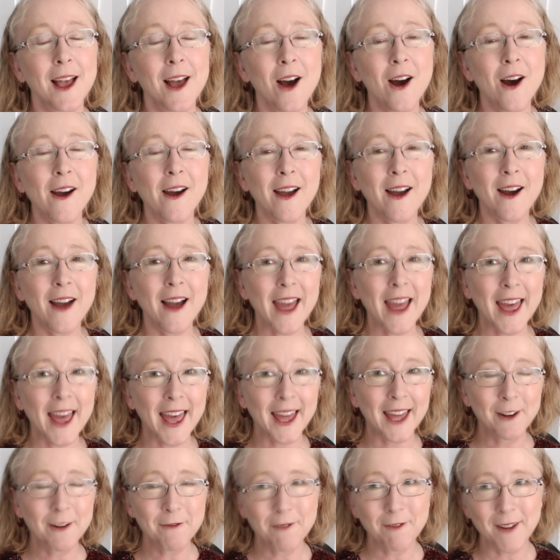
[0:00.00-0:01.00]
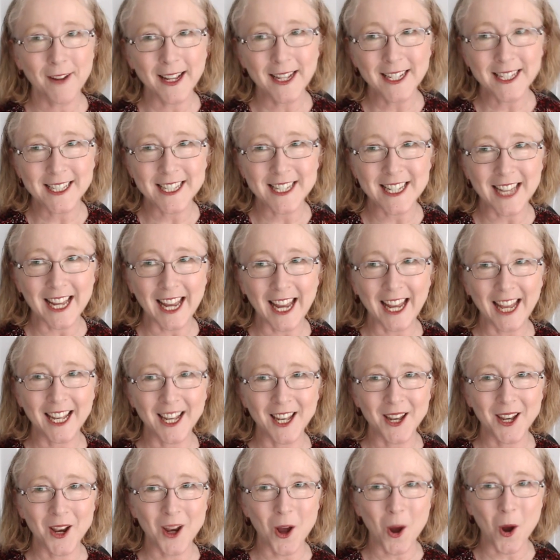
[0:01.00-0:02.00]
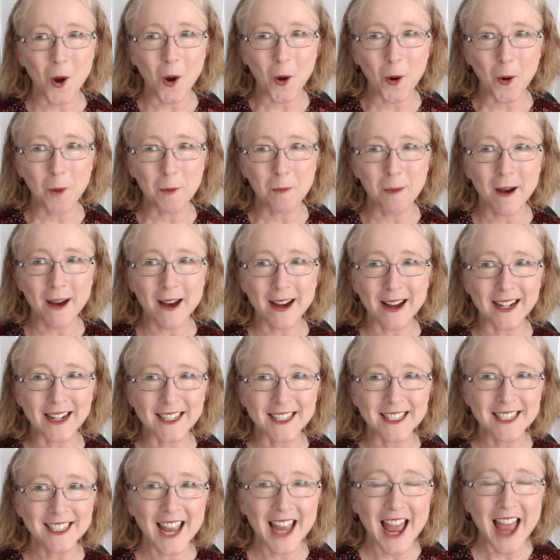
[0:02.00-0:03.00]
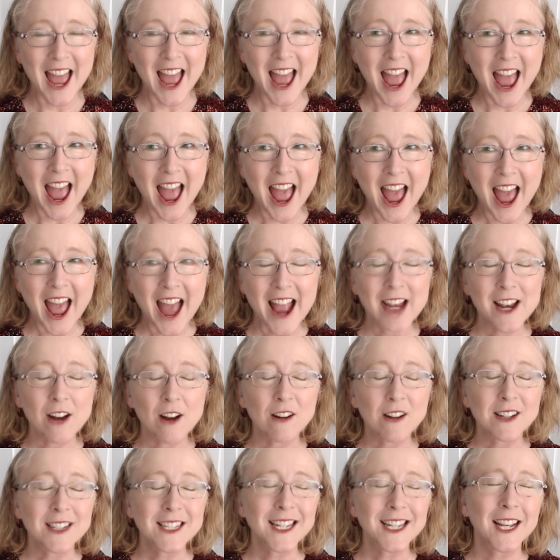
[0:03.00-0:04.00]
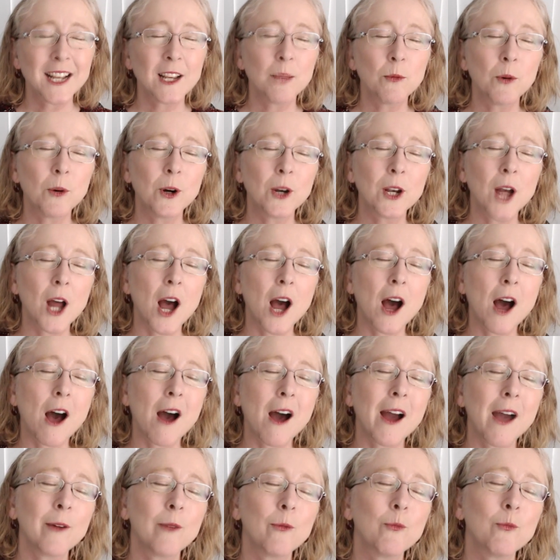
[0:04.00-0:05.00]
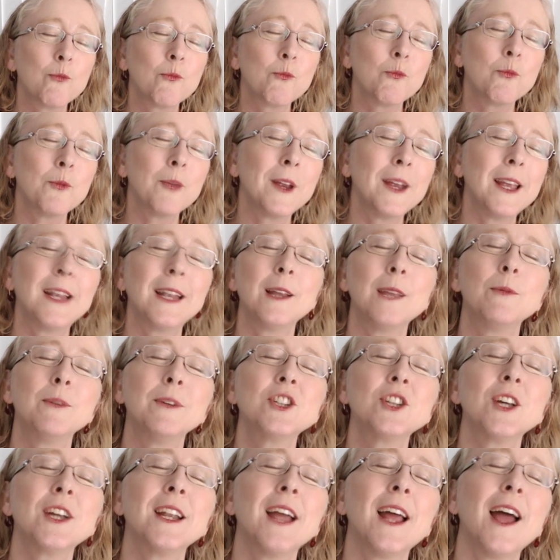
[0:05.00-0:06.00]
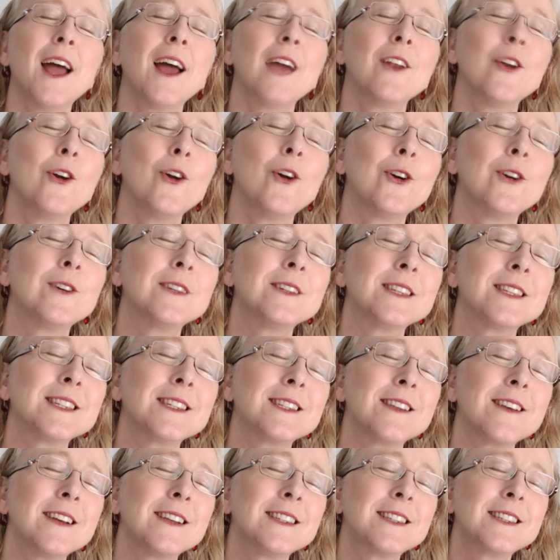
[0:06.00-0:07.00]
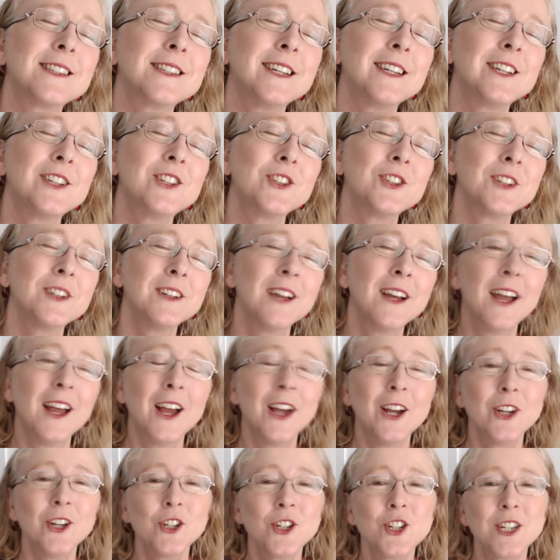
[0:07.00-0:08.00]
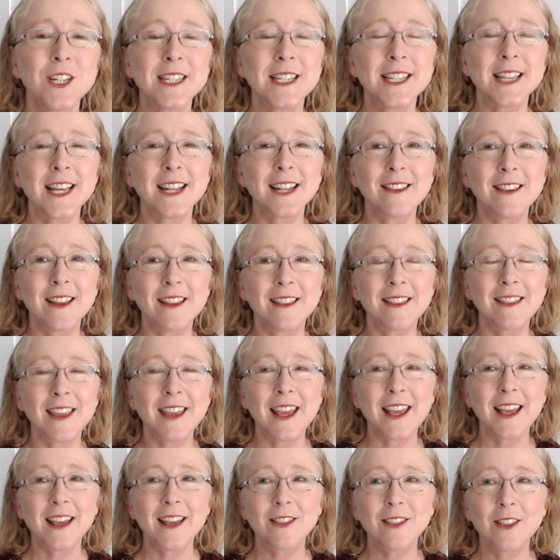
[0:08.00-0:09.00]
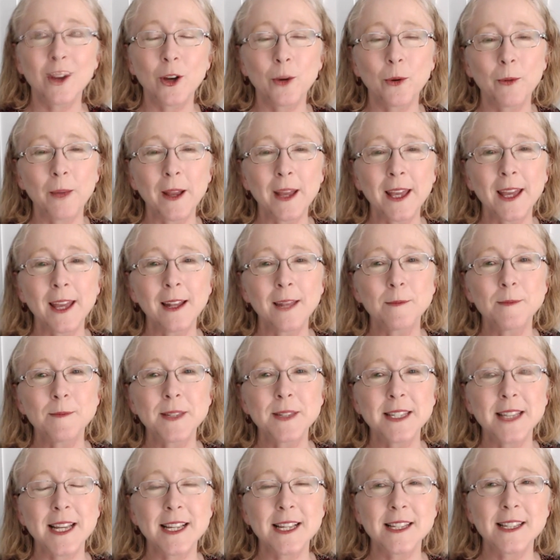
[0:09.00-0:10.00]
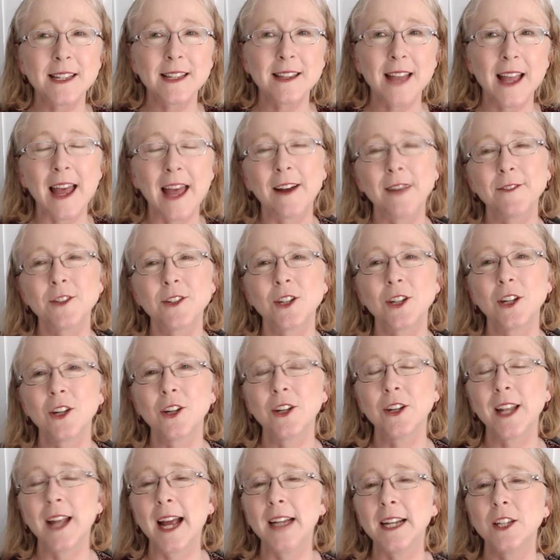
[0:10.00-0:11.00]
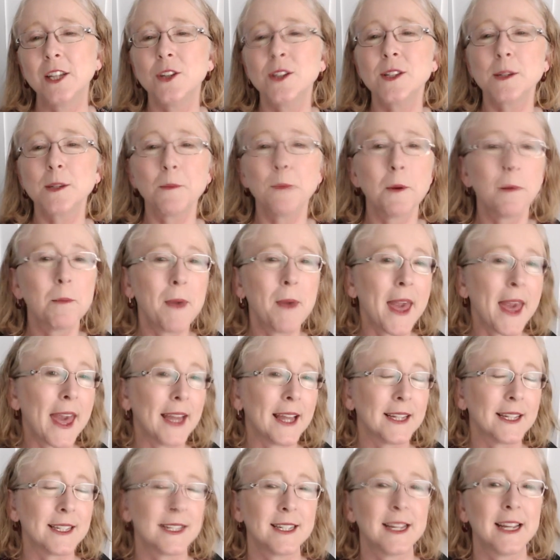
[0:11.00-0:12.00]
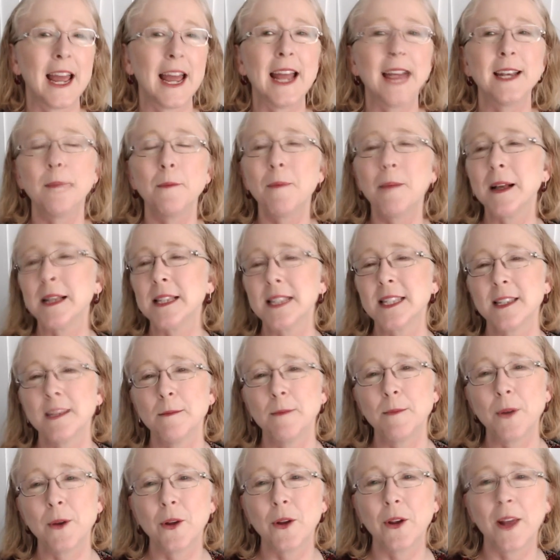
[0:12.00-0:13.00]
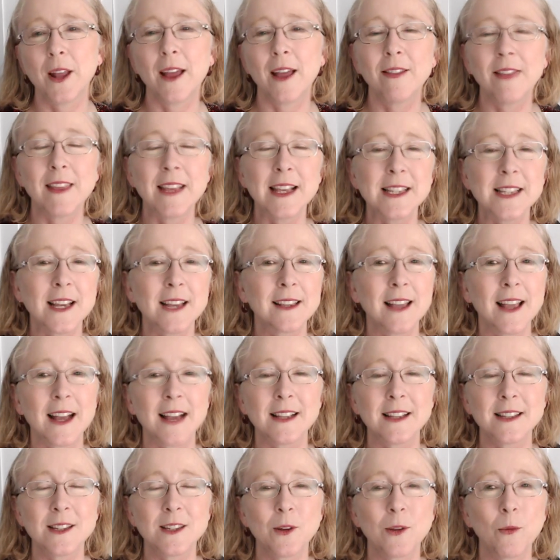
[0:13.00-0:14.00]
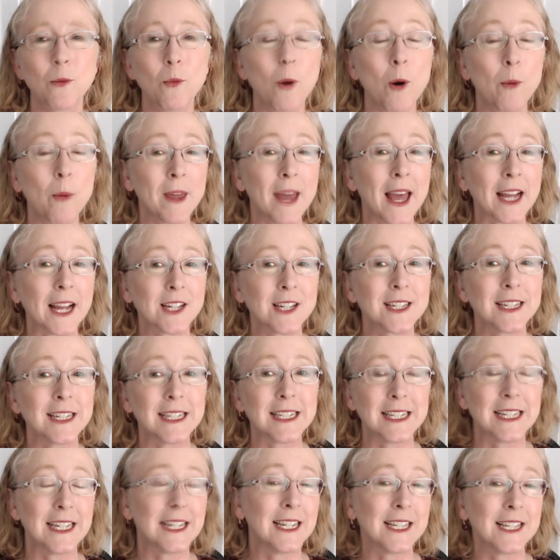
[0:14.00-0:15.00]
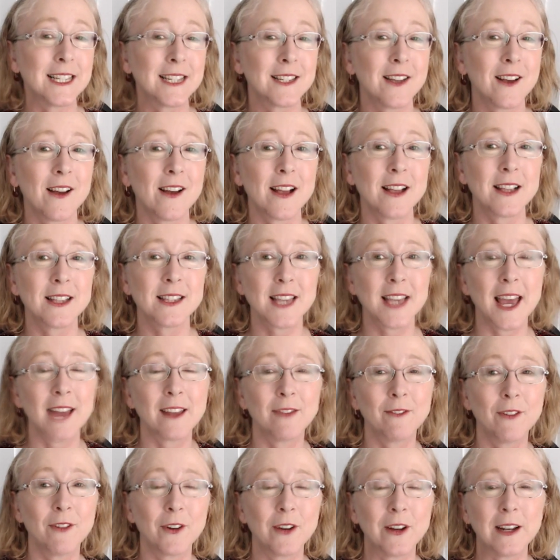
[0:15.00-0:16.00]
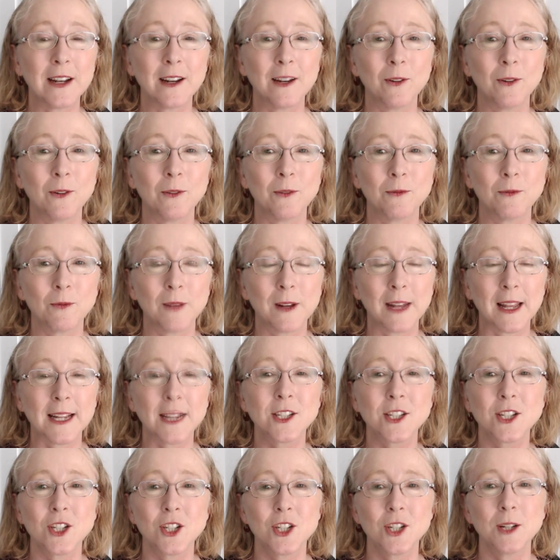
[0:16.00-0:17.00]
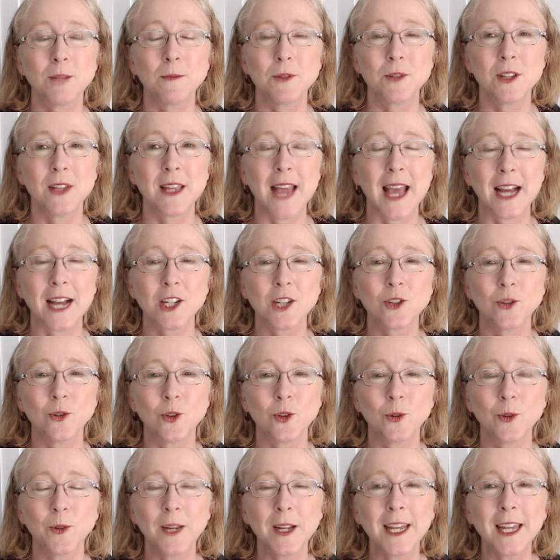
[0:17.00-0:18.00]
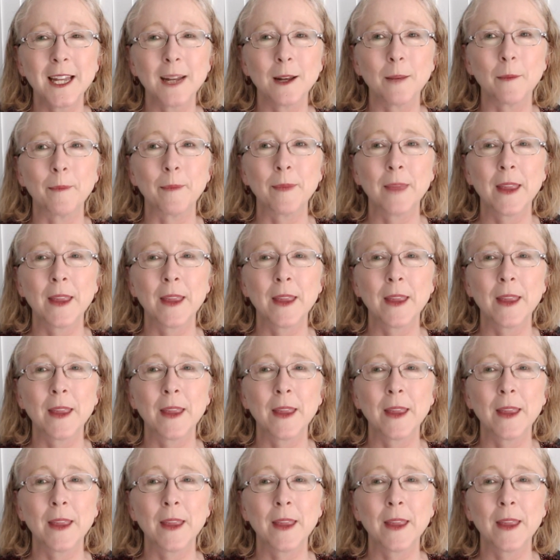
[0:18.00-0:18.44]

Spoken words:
I had a friend in Hobart, and I'll tell you what, I really wish I had her as a science teacher. She said that the curriculum says that they have to learn how to use a pipette and a Bunsen burner and things like that. So what we actually did in science had very little relationship to the actual curriculum.